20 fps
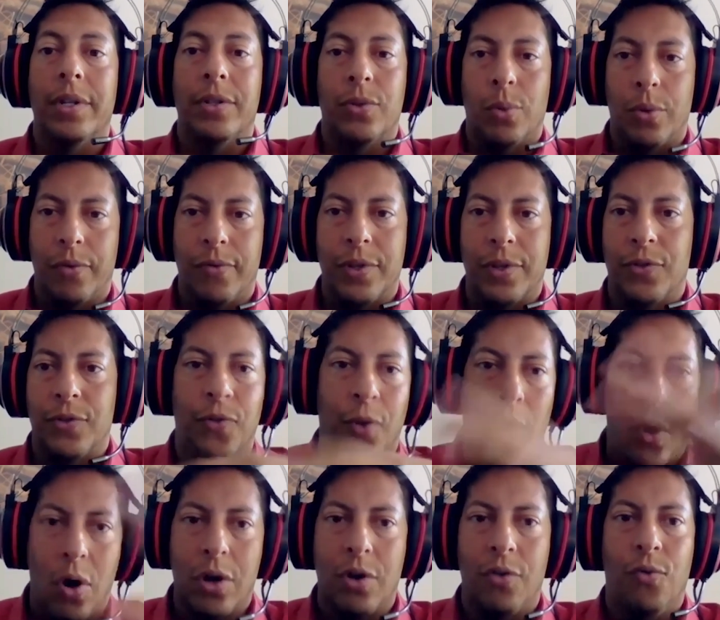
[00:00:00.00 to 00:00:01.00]
sort of this
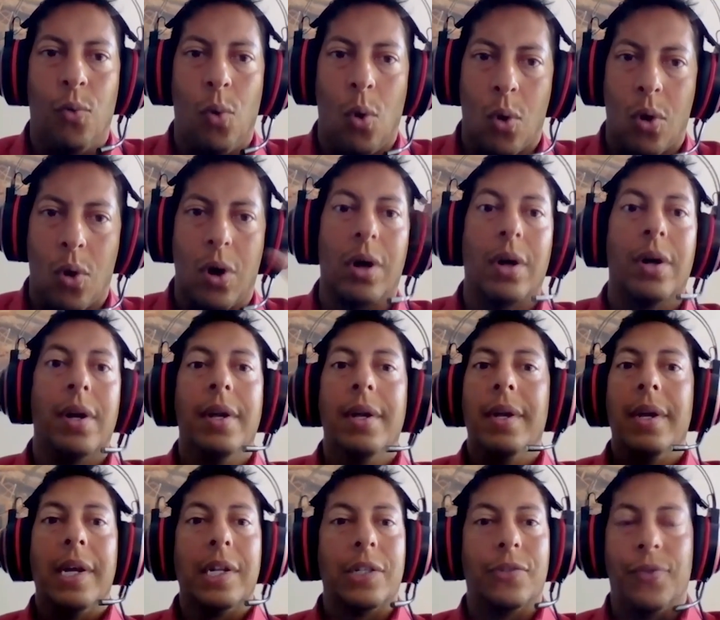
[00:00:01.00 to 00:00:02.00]
fog of war.
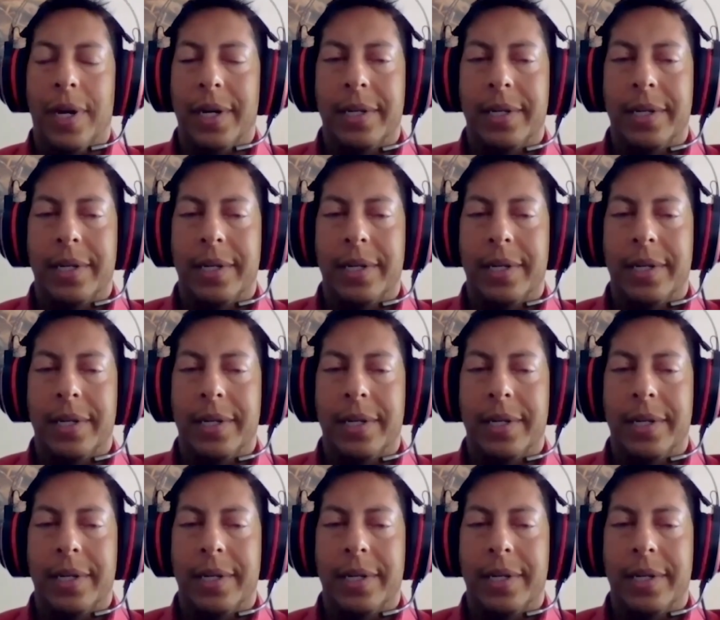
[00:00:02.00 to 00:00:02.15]
It's very